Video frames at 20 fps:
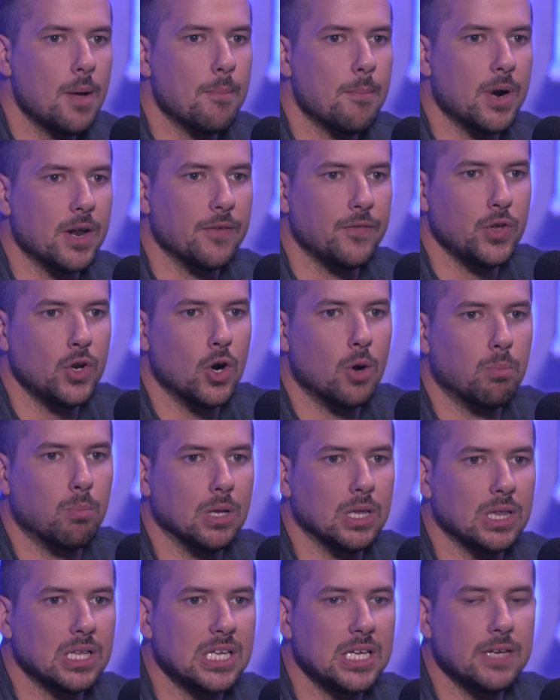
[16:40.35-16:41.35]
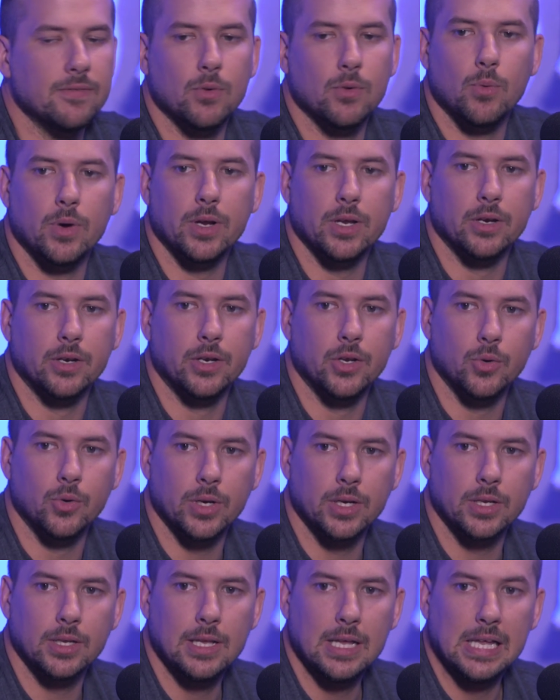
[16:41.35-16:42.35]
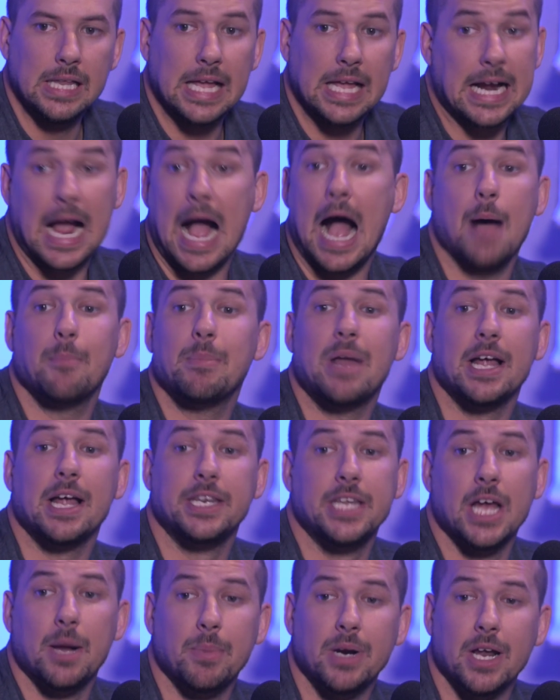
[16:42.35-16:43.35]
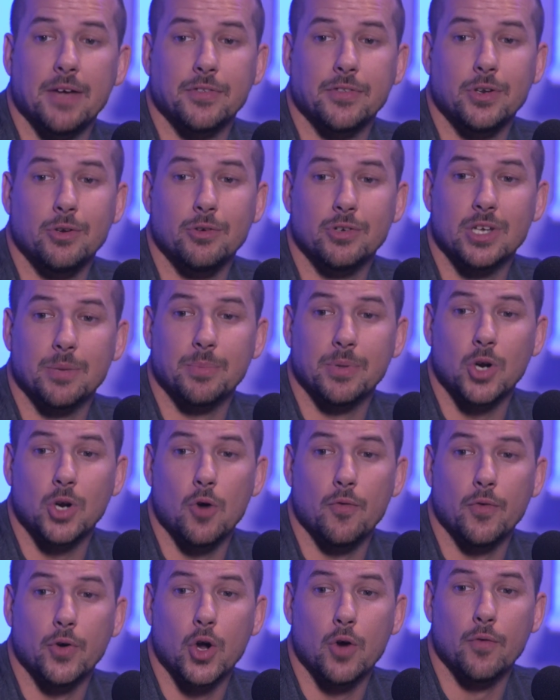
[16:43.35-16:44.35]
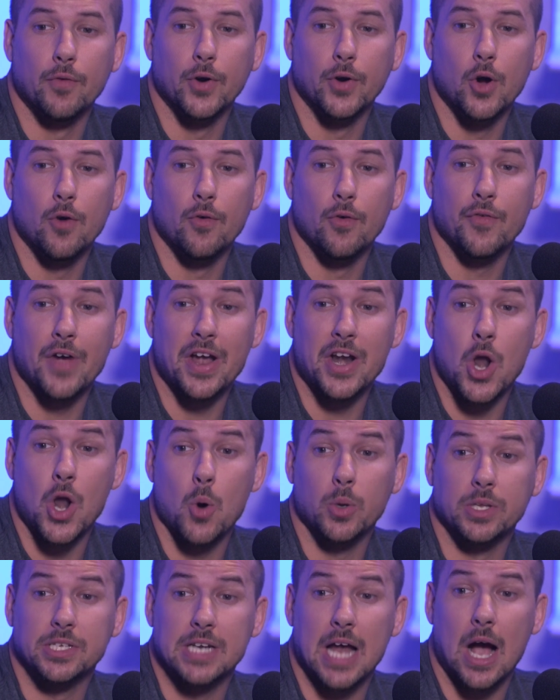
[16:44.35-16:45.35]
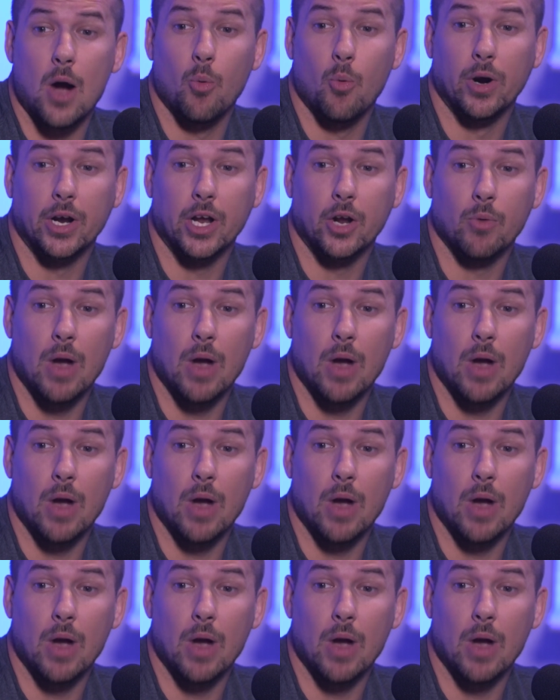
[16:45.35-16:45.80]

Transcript: But if you don't believe in what you're doing, like I'm not dumb enough to do something over and over and over if I know it's not working,